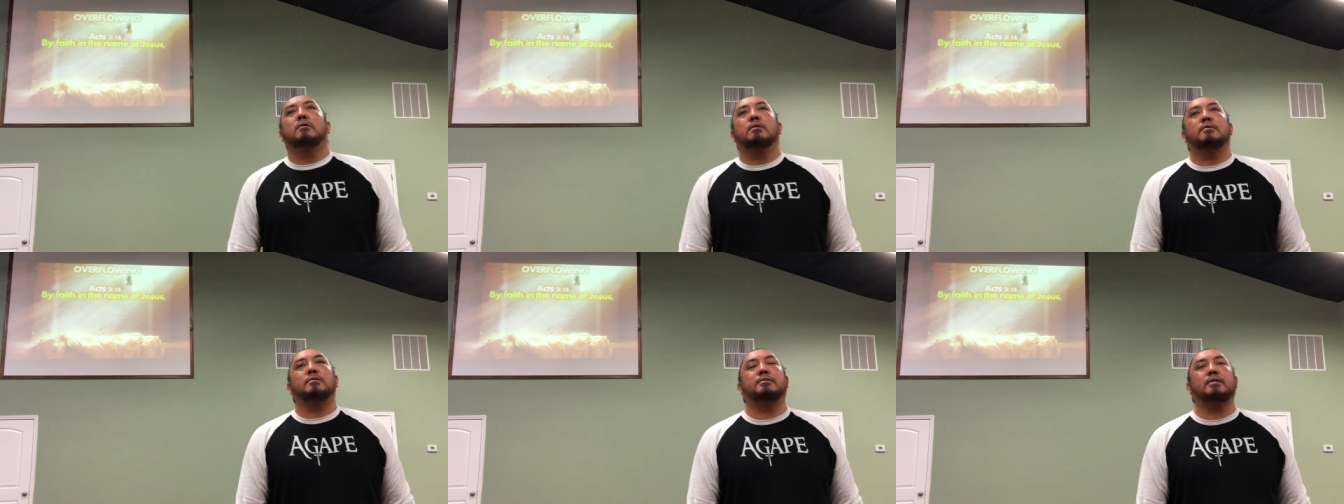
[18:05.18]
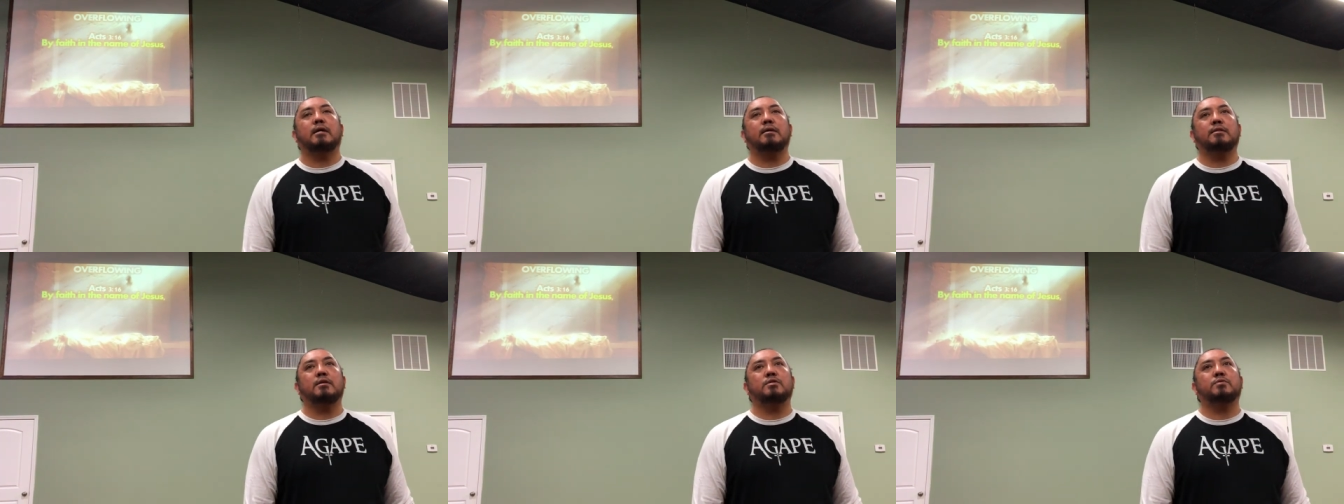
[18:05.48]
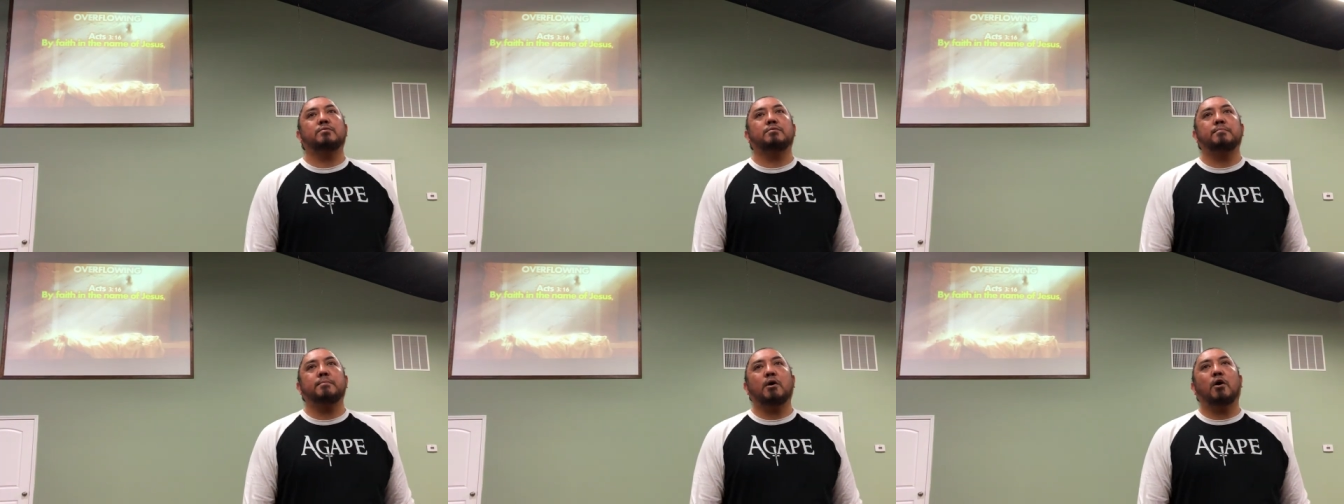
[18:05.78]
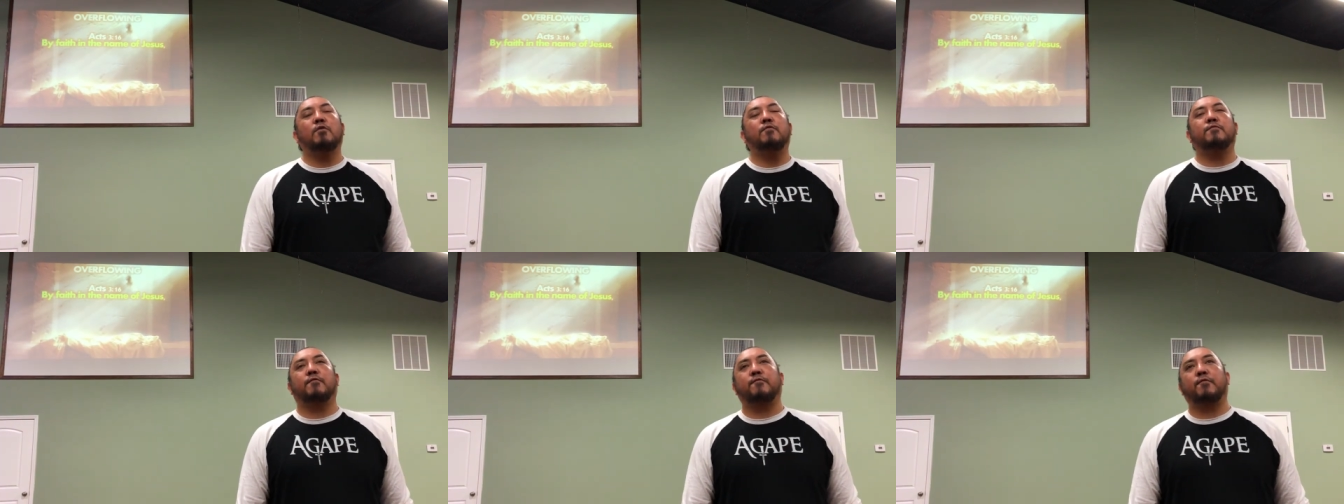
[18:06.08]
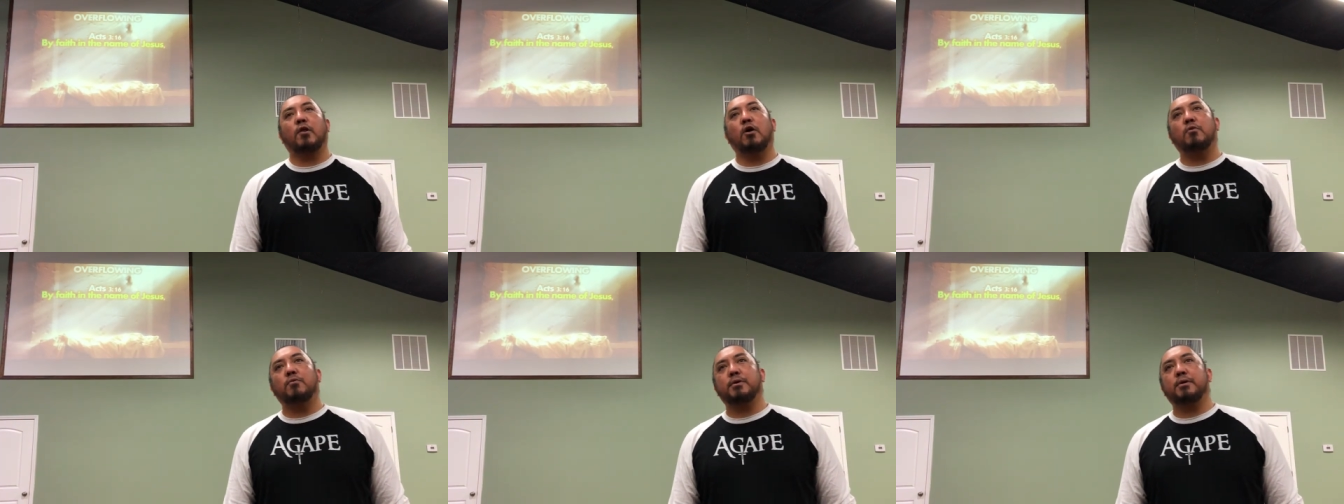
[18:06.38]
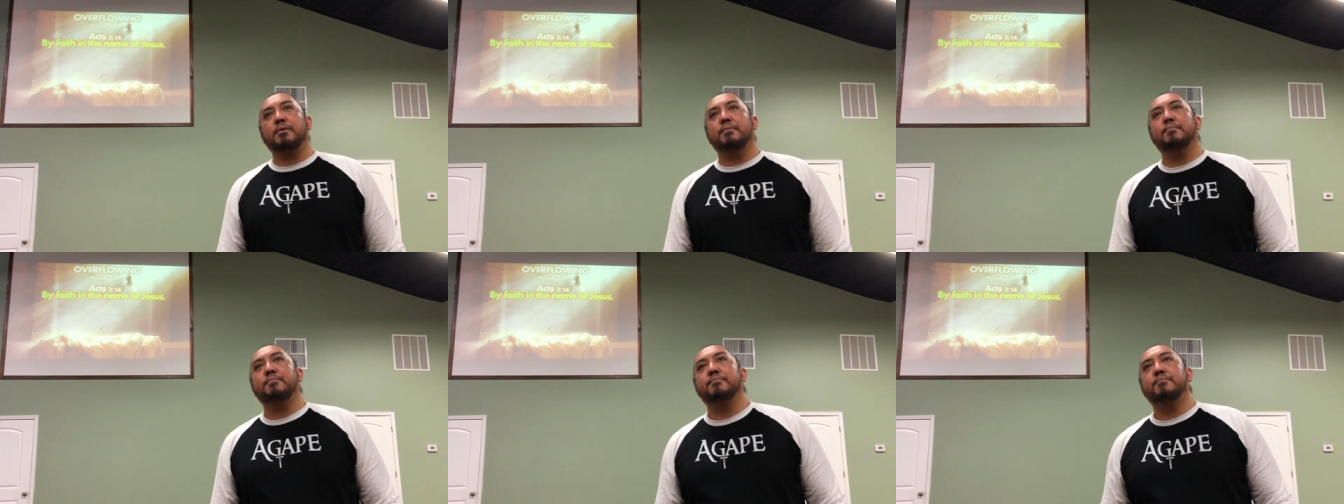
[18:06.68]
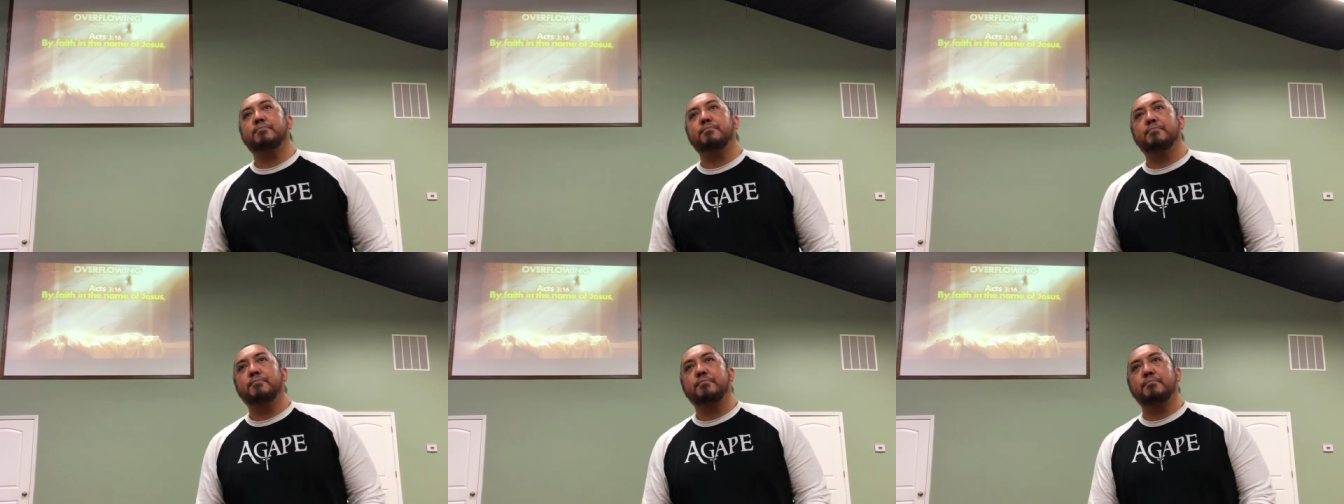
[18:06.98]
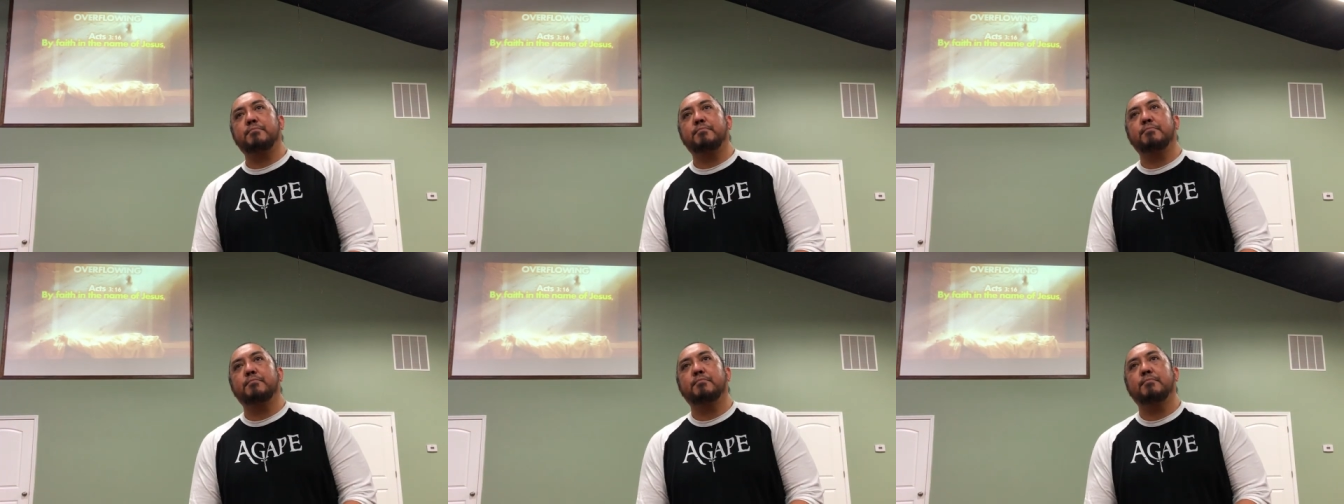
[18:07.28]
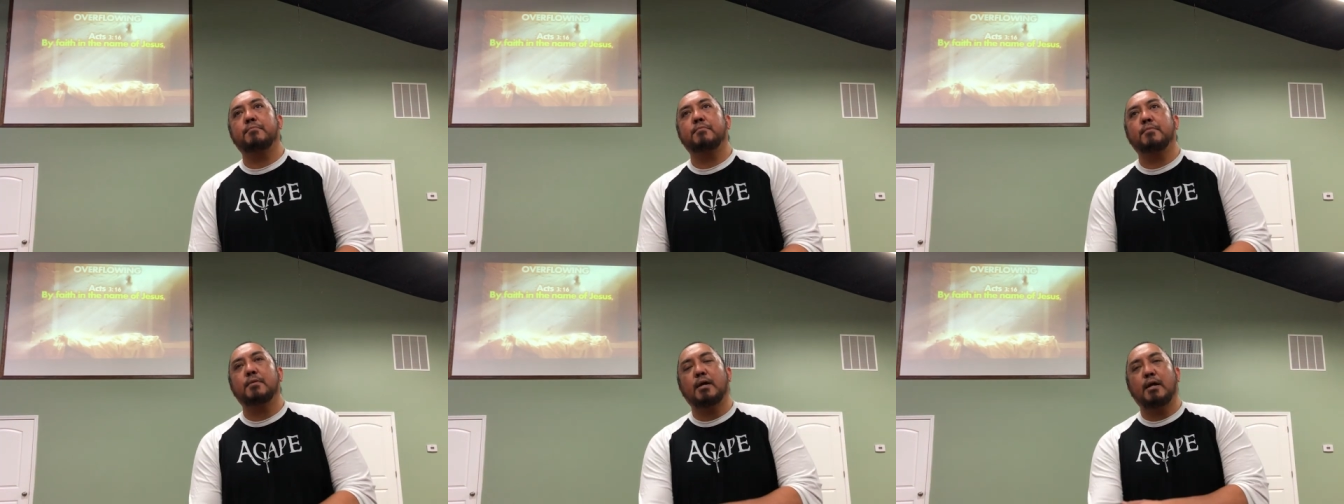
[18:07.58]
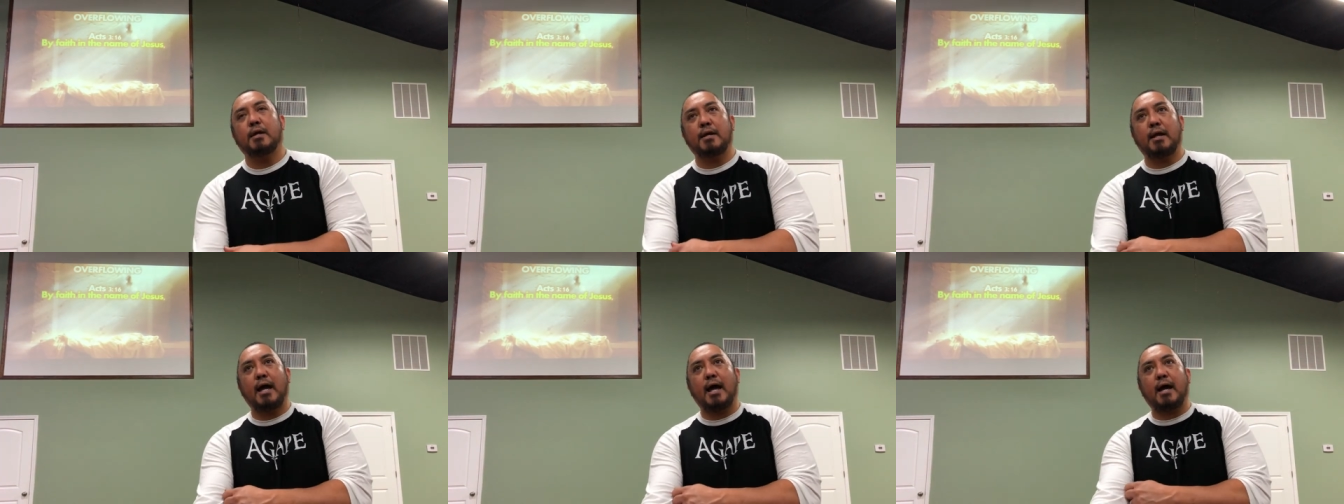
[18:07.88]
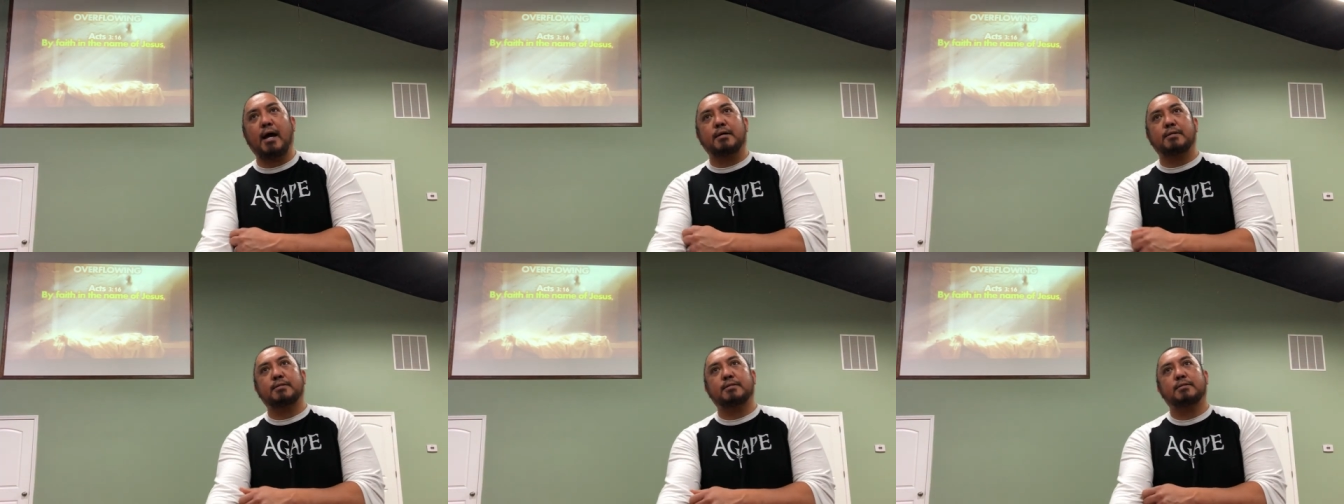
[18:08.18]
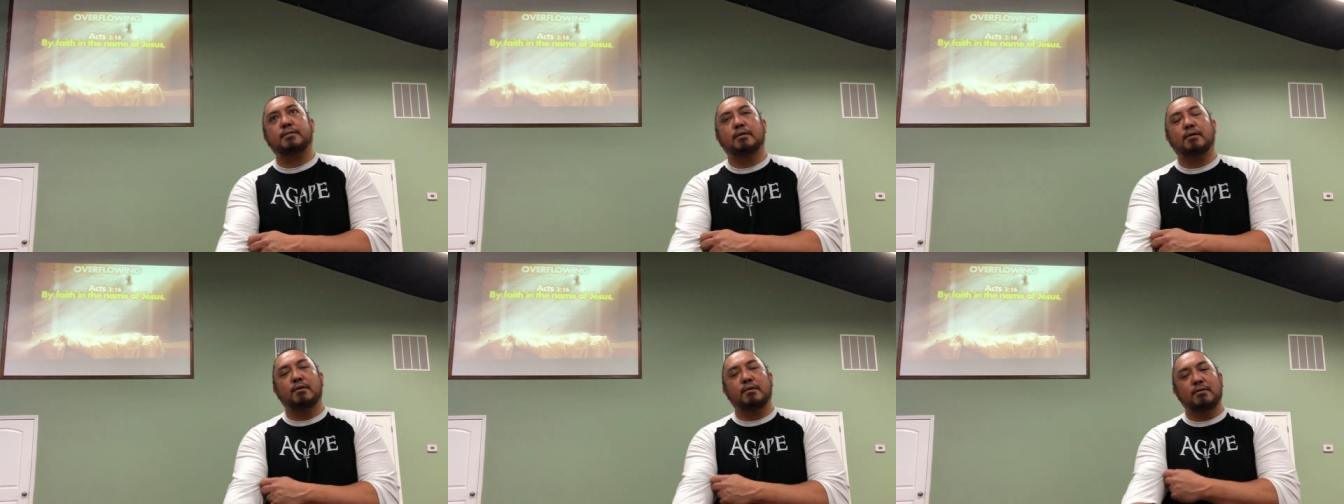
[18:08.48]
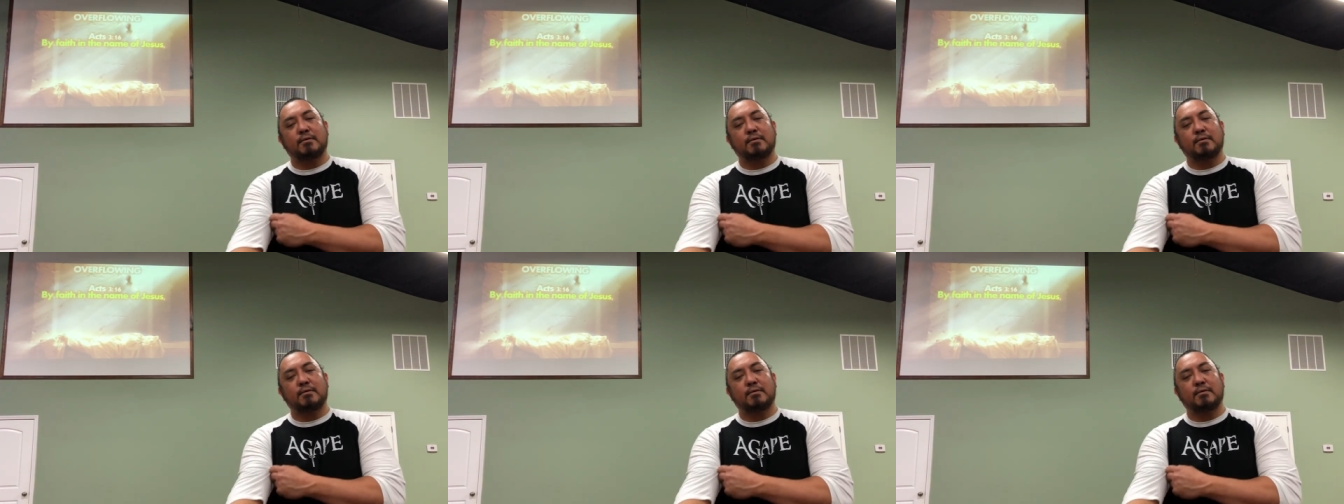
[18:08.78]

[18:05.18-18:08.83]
say this with me overflowing. In Acts,